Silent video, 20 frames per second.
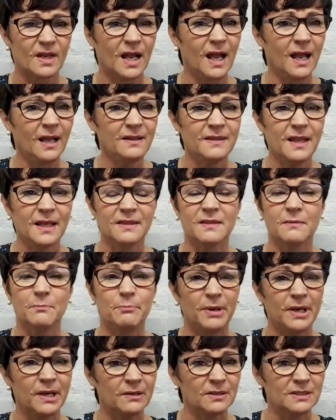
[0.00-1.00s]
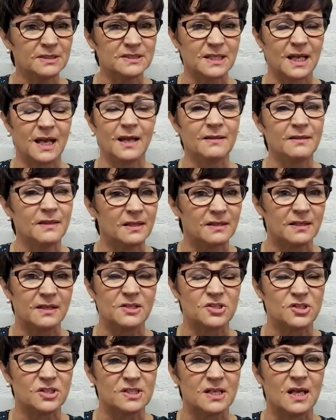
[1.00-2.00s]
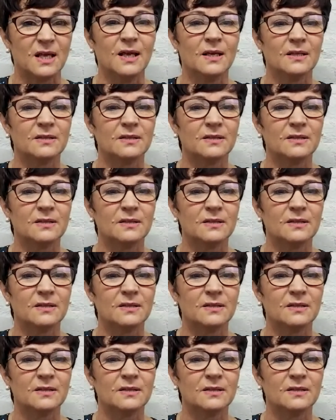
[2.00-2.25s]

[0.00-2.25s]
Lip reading: and that the parents and the teachers